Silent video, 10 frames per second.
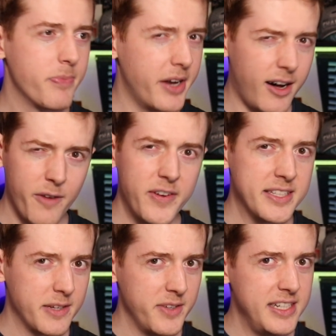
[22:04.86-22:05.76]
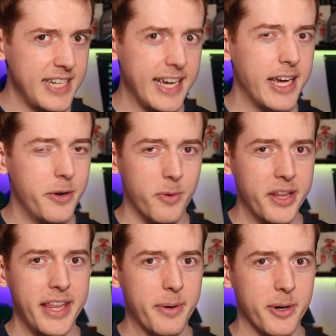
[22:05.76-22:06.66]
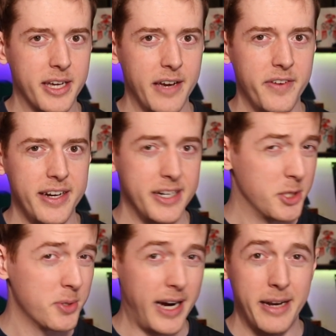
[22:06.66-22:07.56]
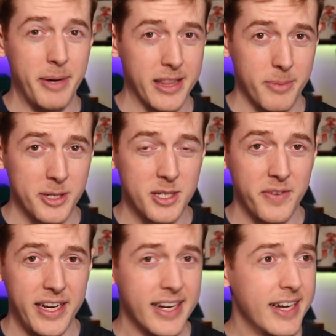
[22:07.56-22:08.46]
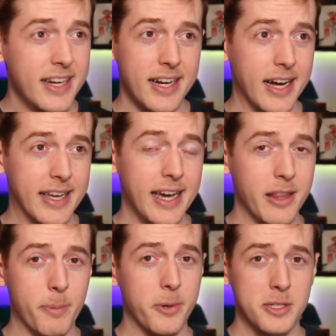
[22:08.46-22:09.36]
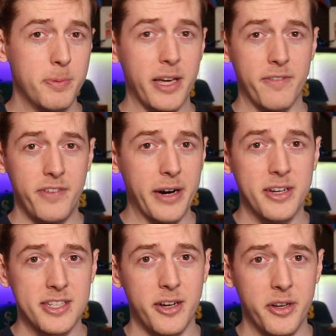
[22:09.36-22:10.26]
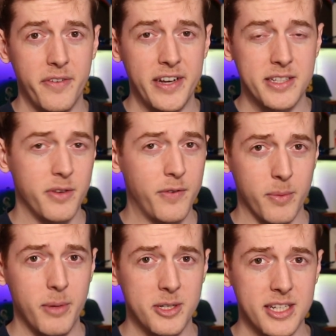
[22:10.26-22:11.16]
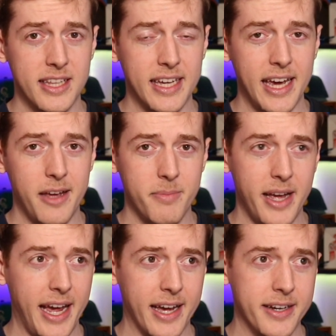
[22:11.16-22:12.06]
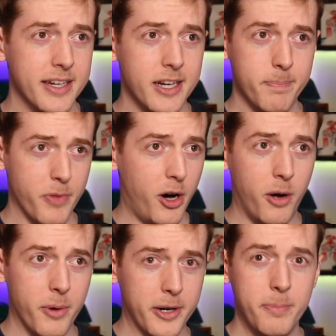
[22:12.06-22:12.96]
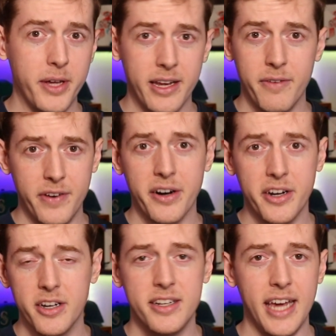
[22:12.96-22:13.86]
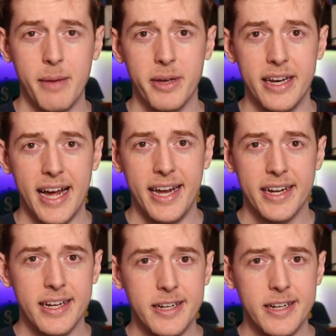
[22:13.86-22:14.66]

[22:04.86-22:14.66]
offensively, taking what they were given and trying to make the most of it. Again, the Bruins playing very solid defensively for most of the game, and Ullmark playing a very good game in net.